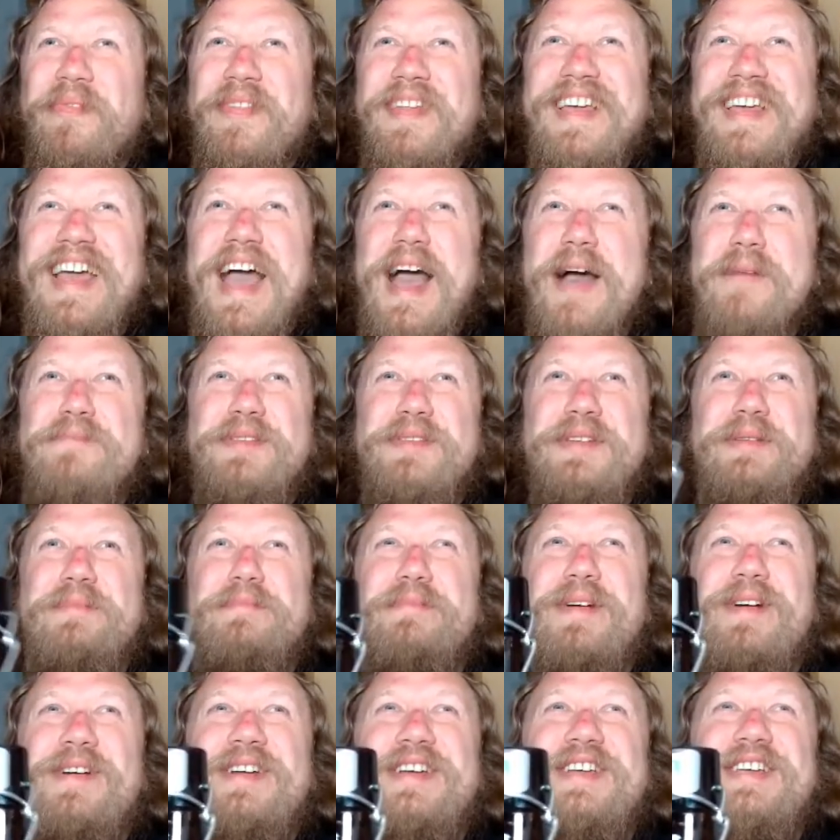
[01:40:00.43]
Captain
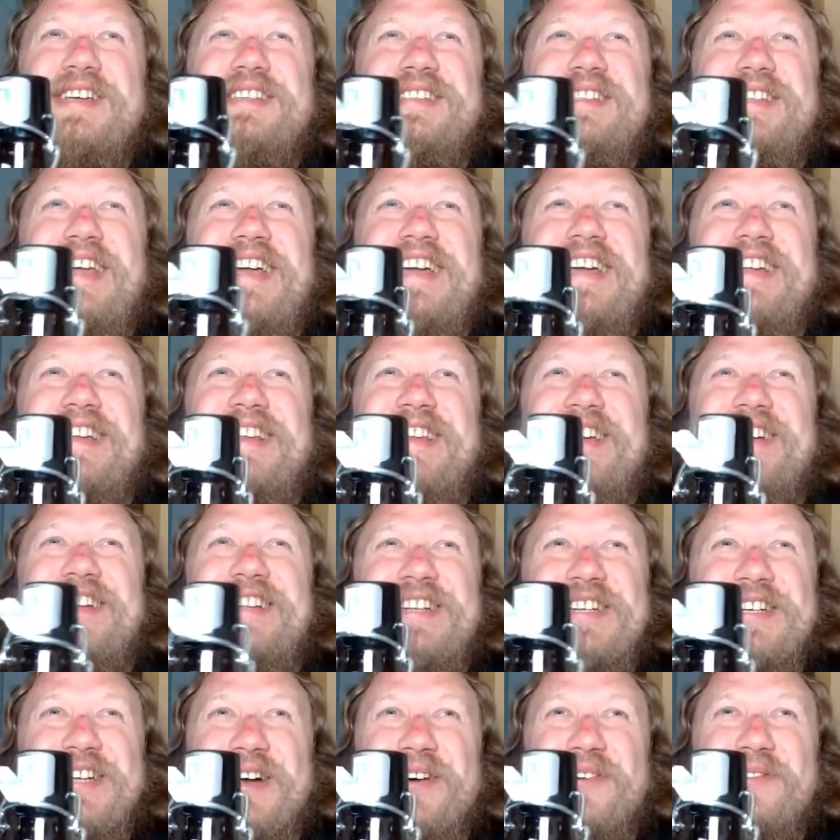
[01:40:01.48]
America's Naked
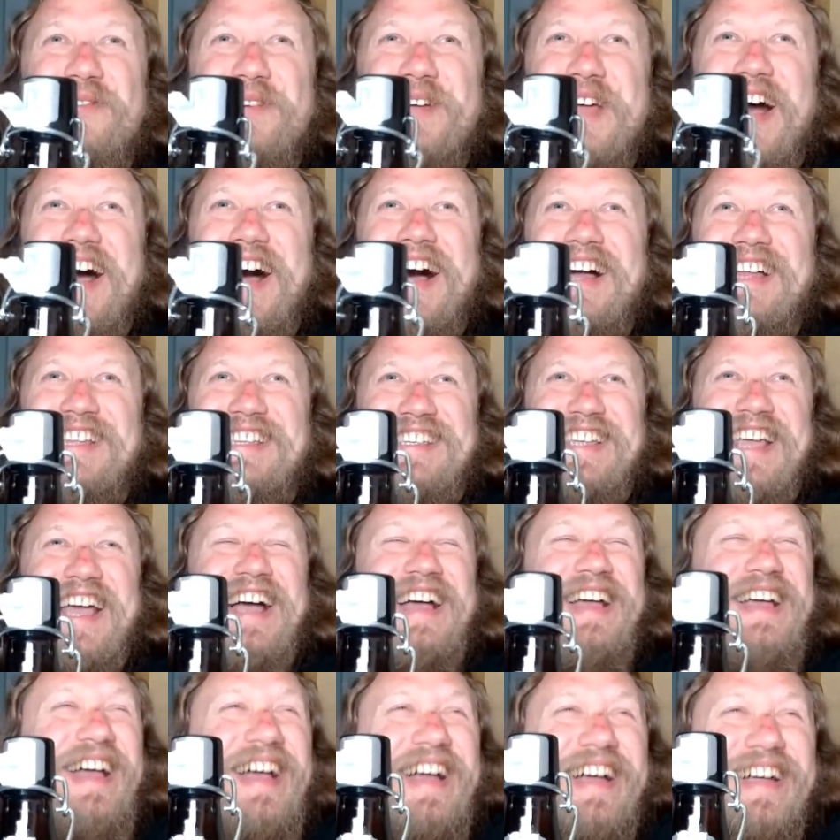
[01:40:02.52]
Lunch. Oh God, yeah.